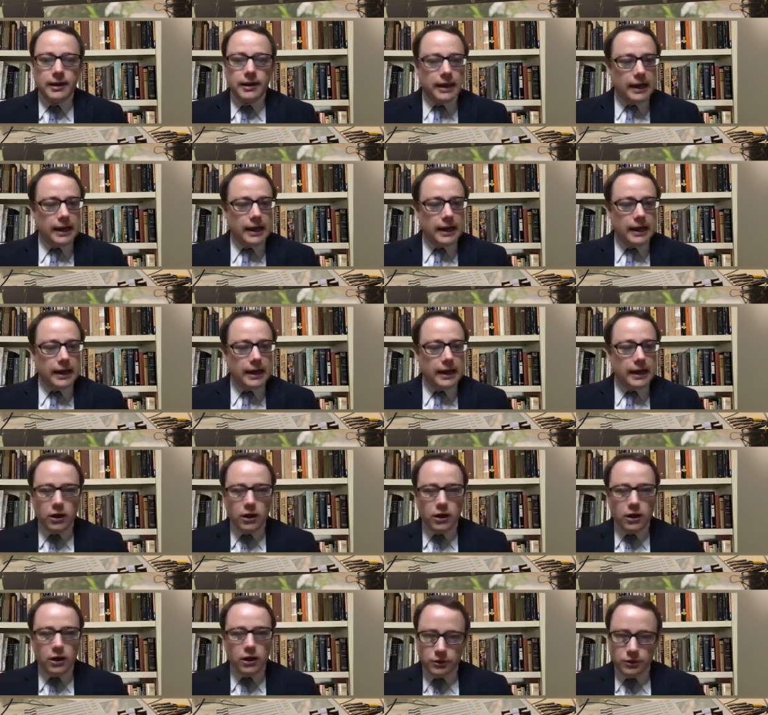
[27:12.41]
and also
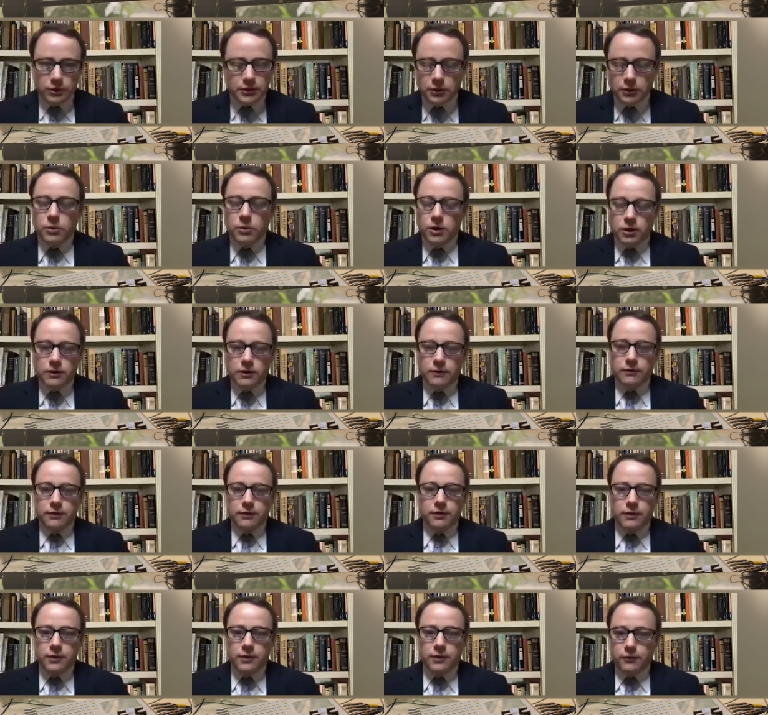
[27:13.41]
also your work
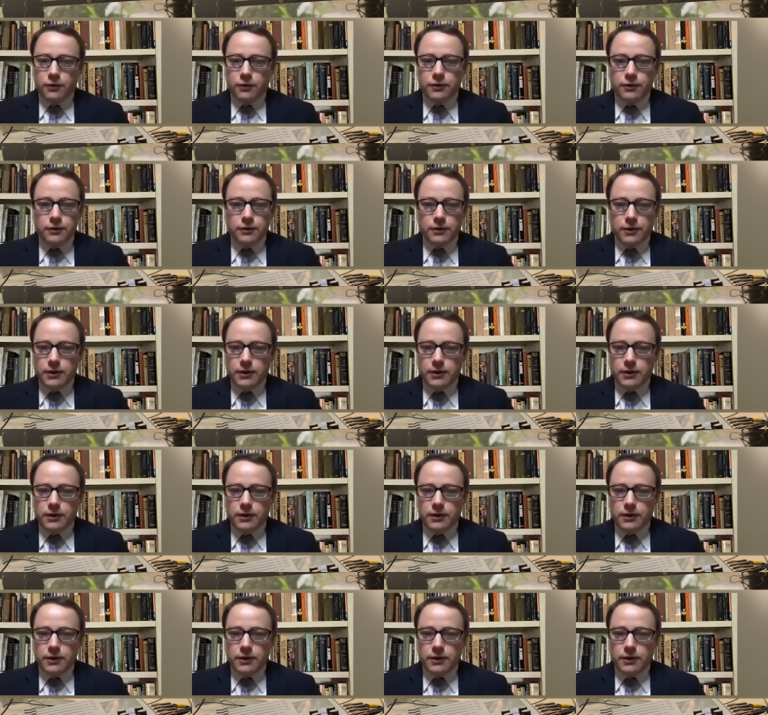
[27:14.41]
for for the